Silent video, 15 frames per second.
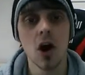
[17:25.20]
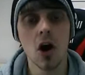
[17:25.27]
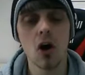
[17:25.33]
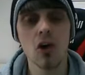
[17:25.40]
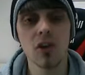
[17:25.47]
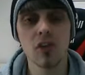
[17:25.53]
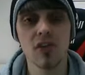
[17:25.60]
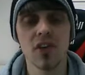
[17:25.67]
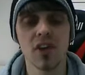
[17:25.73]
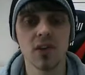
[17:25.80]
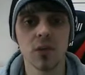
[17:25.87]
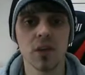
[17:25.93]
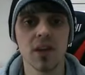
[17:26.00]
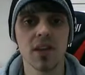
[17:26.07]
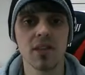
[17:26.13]
are the
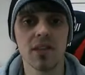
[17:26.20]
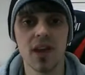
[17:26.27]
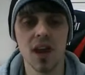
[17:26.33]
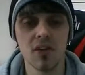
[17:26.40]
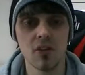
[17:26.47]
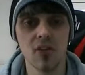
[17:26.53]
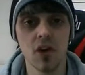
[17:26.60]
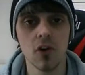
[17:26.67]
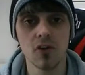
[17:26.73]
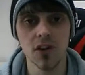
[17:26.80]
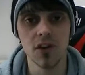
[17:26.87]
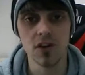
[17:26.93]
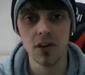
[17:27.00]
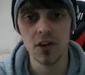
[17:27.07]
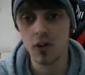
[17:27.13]
things we need to get involved
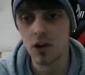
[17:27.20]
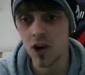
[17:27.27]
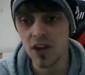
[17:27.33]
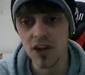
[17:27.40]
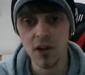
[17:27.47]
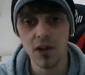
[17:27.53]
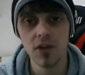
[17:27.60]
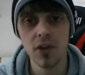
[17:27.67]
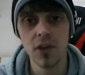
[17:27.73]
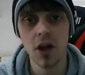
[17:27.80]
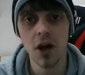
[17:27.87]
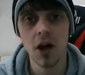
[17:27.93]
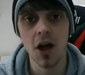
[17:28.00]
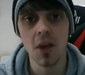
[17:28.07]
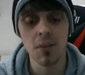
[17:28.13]
in. You know, enough with the
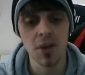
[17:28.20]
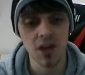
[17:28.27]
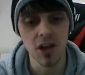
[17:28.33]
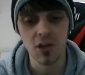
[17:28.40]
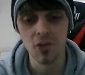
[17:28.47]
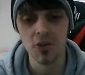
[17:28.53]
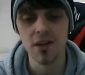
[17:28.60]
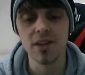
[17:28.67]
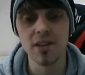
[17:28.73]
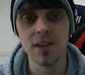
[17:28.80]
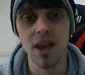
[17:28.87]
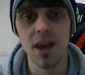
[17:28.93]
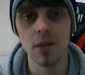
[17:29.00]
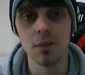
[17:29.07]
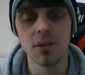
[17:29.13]
hype, enough with the
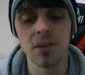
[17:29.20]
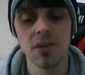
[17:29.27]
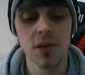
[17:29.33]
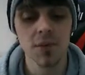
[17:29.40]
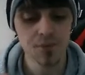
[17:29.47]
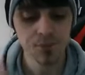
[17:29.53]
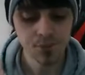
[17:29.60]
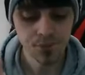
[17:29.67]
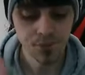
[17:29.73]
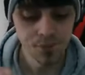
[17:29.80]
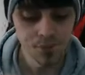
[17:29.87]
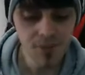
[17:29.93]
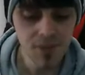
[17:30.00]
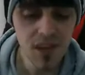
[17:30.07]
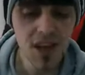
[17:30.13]
scams.
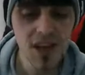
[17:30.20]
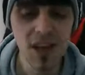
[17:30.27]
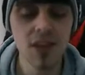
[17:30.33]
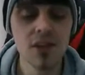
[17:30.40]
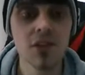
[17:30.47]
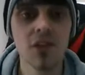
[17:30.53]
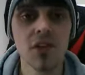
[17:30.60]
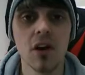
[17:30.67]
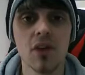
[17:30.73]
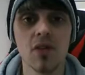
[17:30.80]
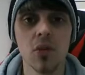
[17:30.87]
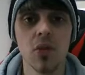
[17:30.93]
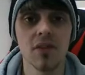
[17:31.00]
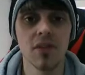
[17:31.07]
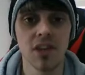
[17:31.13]
Get
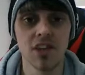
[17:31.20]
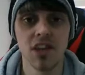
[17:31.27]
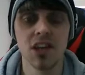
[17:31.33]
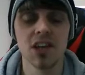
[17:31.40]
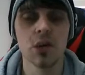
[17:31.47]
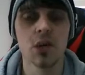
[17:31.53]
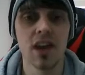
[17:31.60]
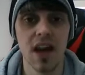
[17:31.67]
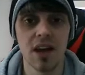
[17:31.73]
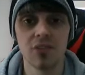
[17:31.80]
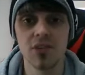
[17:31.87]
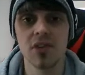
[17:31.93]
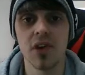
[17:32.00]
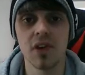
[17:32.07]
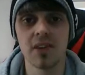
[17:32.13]
yourself with a genuine
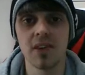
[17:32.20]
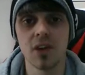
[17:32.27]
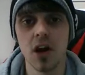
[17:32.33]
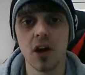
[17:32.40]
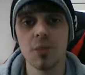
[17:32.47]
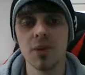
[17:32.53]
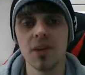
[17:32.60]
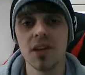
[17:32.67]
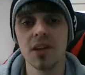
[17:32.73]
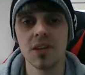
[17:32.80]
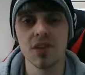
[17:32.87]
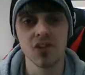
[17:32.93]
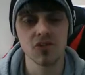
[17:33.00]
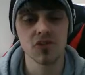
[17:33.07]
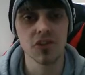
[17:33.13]
advertising company
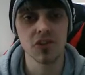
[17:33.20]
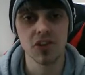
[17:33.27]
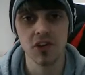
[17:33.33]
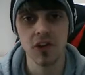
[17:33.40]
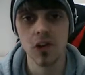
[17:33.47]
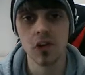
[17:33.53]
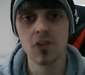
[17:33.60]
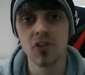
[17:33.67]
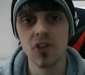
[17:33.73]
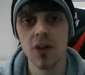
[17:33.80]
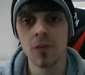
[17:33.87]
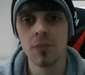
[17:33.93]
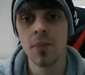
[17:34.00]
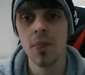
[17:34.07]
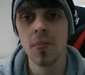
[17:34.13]
that's structured
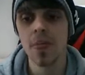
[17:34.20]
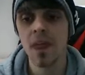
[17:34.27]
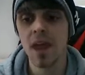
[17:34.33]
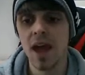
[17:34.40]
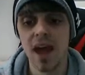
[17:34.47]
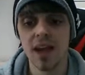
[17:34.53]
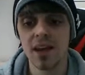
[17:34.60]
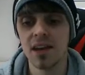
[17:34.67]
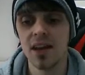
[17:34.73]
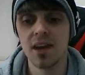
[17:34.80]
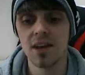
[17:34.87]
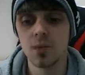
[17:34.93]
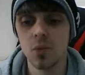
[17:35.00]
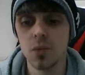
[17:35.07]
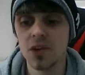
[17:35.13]
long-term, and
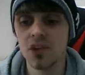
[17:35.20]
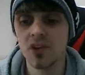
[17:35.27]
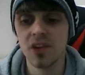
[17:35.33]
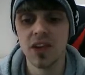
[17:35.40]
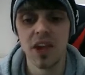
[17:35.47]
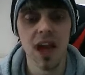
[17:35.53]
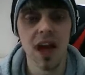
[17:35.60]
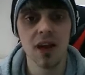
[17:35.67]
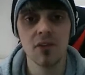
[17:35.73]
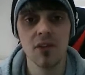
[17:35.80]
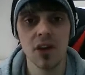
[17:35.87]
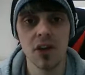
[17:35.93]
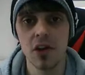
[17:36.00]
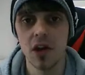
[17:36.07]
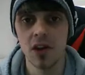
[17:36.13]
then we're just going to have
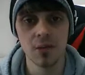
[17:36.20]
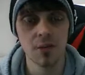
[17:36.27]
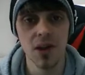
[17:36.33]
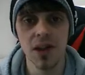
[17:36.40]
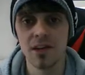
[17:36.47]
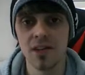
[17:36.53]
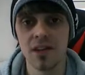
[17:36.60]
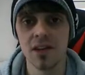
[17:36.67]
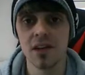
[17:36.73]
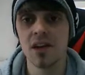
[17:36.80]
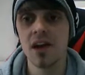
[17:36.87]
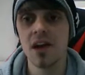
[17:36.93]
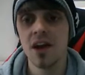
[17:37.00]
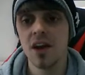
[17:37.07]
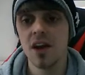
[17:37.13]
an amazing
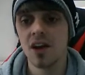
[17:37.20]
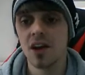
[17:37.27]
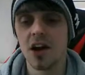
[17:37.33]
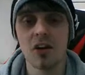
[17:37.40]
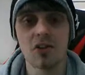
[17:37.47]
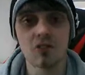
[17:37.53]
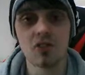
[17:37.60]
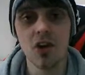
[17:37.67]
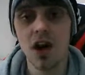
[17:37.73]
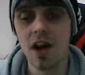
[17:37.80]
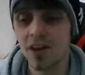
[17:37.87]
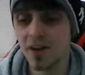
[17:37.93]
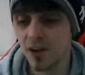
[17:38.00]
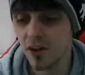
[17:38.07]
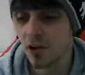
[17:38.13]
kind of
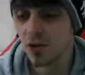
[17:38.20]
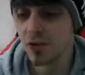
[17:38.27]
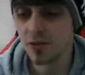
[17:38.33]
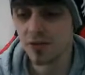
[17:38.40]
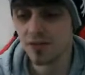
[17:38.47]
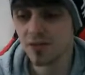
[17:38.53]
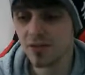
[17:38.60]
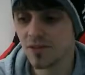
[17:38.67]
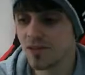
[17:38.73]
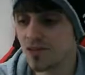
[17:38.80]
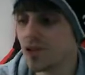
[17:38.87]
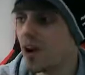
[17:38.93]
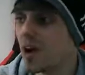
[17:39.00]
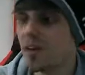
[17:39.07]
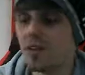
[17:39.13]
ride along
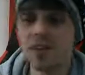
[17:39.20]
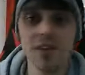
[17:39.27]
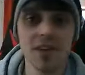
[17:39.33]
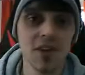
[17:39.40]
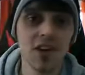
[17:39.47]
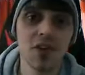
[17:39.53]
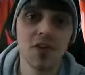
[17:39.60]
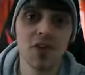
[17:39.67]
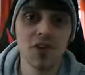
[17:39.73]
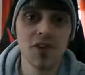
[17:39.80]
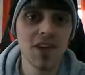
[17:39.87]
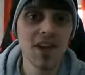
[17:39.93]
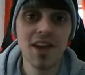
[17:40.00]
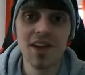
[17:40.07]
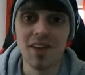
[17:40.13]
throughout, you know, for
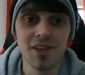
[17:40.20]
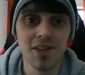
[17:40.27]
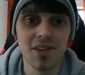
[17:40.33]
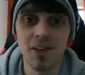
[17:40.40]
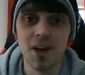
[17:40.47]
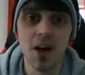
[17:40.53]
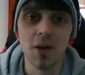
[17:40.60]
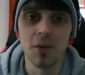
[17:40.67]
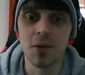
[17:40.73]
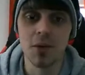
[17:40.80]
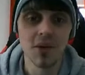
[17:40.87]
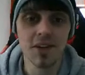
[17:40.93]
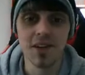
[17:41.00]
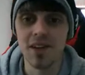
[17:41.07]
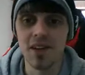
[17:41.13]
years to come.
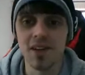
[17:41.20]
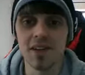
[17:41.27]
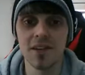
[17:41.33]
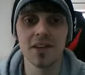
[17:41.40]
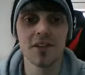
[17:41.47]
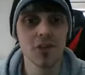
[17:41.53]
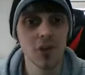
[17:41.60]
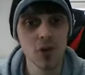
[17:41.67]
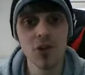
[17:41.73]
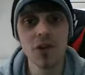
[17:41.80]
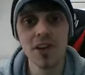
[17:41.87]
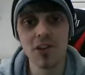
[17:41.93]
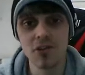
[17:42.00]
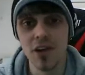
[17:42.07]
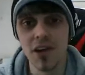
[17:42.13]
Honestly, 2
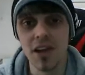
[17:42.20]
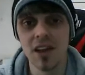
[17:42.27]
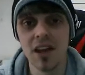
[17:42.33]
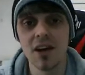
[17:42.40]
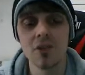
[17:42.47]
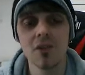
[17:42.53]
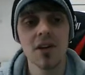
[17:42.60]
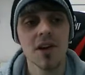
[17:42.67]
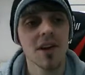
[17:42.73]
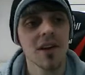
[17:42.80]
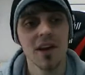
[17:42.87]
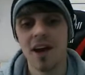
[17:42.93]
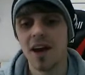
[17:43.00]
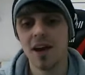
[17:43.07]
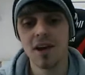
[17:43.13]
years running now.
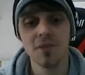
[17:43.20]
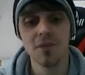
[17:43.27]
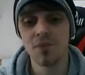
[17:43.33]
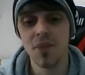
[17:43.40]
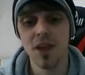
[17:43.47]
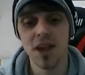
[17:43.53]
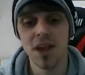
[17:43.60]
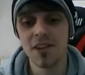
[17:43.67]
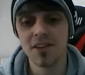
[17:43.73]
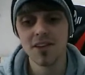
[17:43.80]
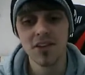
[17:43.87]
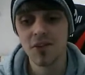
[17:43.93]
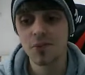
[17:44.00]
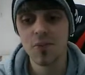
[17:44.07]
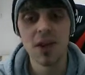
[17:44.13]
And it's
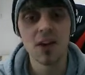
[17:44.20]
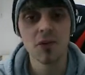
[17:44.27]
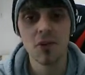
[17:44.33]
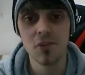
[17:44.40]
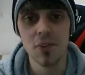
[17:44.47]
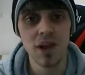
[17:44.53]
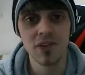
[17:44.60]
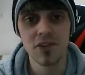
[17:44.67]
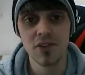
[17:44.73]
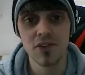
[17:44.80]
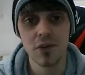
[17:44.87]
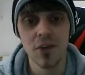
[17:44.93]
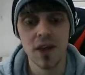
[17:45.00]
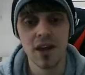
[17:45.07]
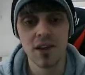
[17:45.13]
just bigger and better
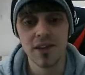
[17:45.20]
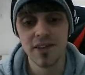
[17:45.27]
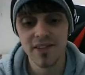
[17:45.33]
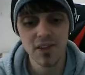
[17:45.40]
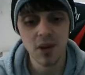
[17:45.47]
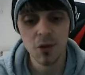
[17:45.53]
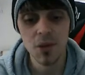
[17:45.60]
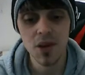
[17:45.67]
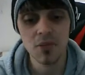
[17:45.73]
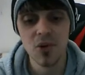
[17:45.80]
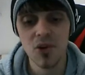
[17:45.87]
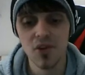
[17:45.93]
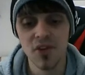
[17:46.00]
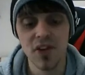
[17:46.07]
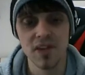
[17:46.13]
from there, and there's so many
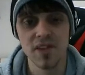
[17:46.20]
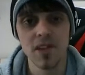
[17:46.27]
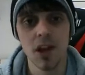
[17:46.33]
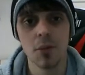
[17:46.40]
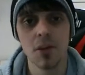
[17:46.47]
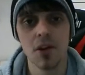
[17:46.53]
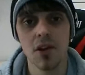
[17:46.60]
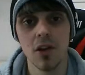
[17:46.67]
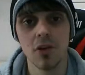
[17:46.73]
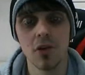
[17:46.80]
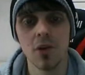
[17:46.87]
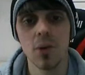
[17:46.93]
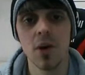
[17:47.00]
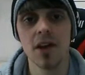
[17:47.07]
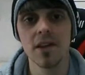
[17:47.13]
more things coming along
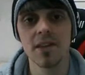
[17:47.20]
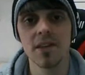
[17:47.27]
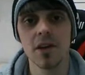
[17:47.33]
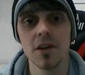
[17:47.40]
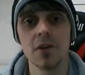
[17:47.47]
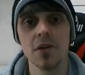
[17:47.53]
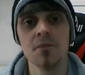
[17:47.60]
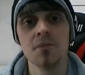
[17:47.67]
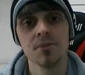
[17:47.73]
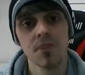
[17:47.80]
the way. So